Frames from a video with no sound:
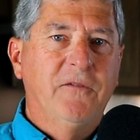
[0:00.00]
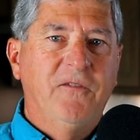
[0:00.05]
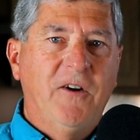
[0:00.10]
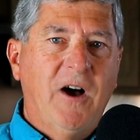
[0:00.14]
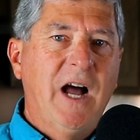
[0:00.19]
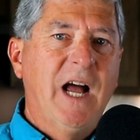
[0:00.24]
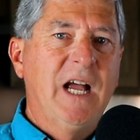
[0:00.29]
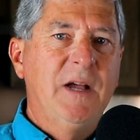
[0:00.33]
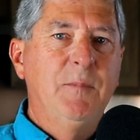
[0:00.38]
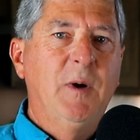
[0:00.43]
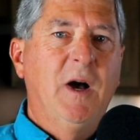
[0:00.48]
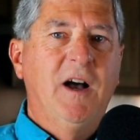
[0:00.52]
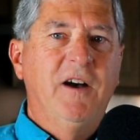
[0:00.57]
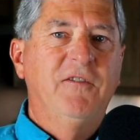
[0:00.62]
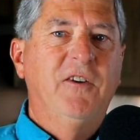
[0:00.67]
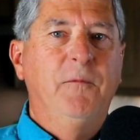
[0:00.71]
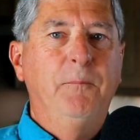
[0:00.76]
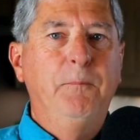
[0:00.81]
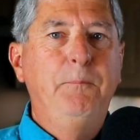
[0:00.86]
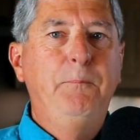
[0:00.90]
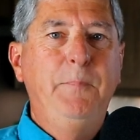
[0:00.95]
the vibe of
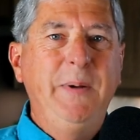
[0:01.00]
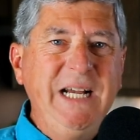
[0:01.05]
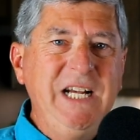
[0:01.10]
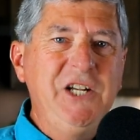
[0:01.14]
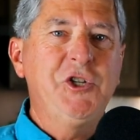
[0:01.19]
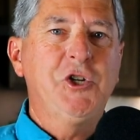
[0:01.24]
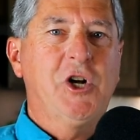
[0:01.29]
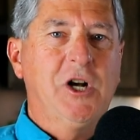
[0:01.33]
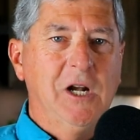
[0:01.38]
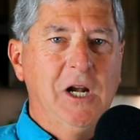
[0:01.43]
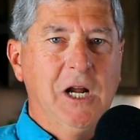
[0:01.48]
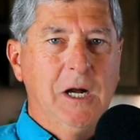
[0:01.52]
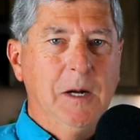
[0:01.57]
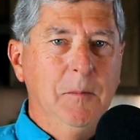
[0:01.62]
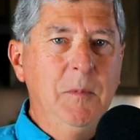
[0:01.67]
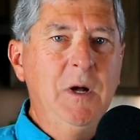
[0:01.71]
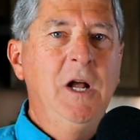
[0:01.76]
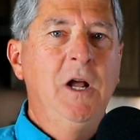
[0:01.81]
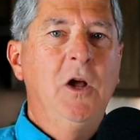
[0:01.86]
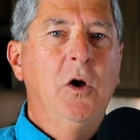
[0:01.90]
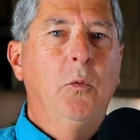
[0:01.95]
a beach
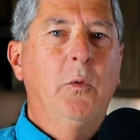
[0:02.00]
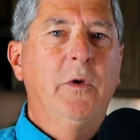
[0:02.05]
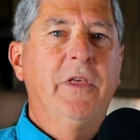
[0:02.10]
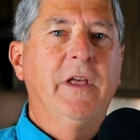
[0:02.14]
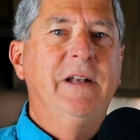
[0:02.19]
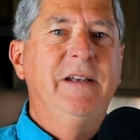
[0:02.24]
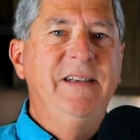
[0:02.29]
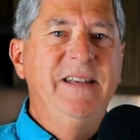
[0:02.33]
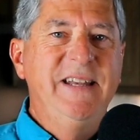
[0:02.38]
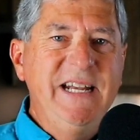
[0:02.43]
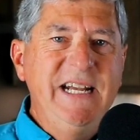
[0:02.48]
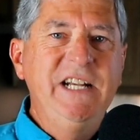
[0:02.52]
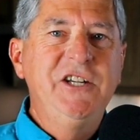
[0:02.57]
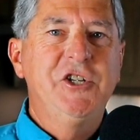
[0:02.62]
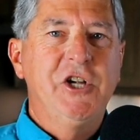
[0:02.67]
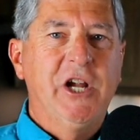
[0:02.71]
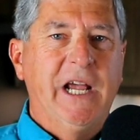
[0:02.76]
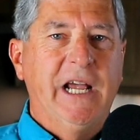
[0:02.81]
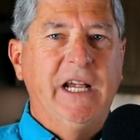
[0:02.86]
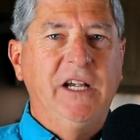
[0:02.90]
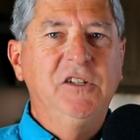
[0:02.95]
club with a
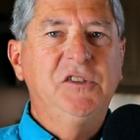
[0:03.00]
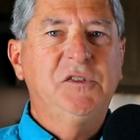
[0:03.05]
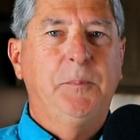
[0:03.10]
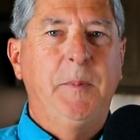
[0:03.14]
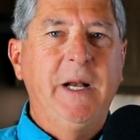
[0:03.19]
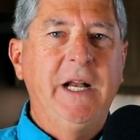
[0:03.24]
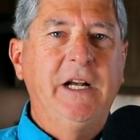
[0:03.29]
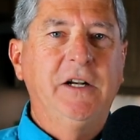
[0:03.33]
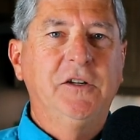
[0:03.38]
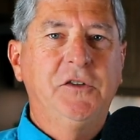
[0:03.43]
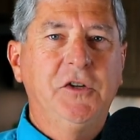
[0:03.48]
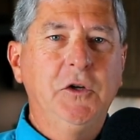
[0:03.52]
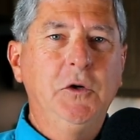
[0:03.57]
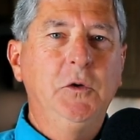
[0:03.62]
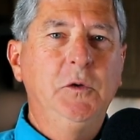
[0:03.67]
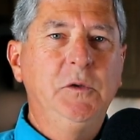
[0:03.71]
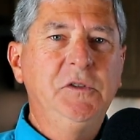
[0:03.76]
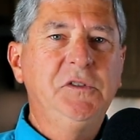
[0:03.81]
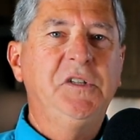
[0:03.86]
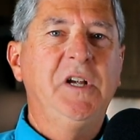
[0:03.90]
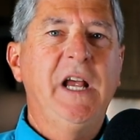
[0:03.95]
DJ spinning
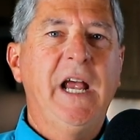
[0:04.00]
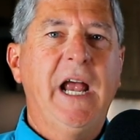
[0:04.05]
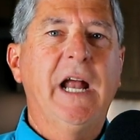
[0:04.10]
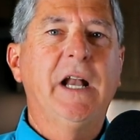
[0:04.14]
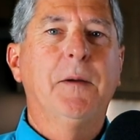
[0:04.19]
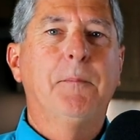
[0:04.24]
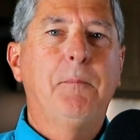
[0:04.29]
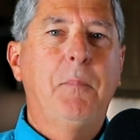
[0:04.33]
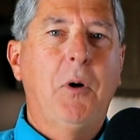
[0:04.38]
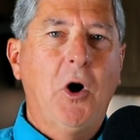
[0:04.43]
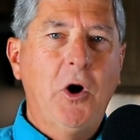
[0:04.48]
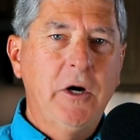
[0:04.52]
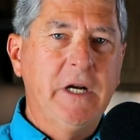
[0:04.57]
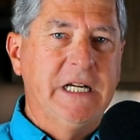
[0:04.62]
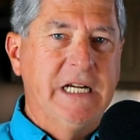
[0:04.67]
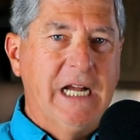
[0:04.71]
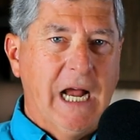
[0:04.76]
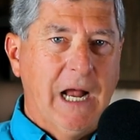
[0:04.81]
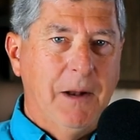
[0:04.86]
tunes and a party